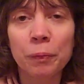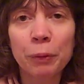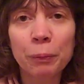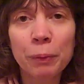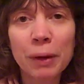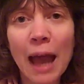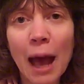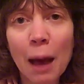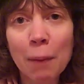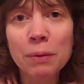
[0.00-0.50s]

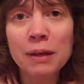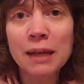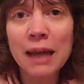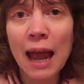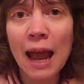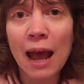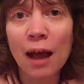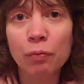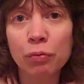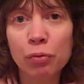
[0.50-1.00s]
We happen to
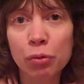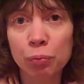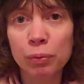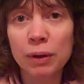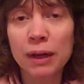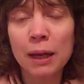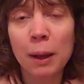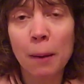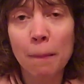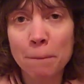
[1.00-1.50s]
have
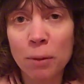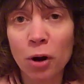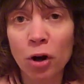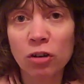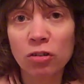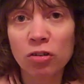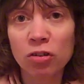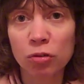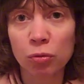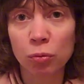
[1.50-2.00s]
3
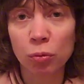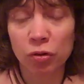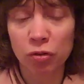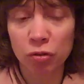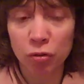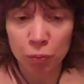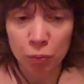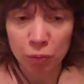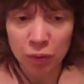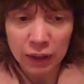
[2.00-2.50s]
bar
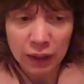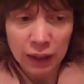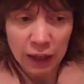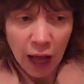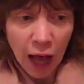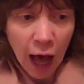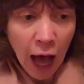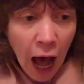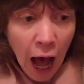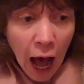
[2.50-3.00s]
stools, they're really
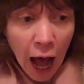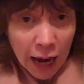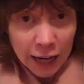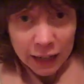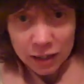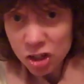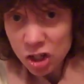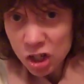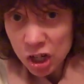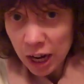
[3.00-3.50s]

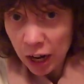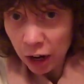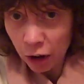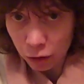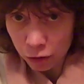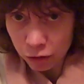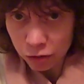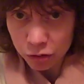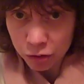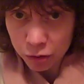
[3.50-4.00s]
high
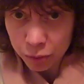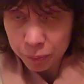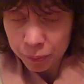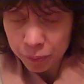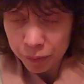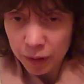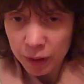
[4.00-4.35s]
chairs,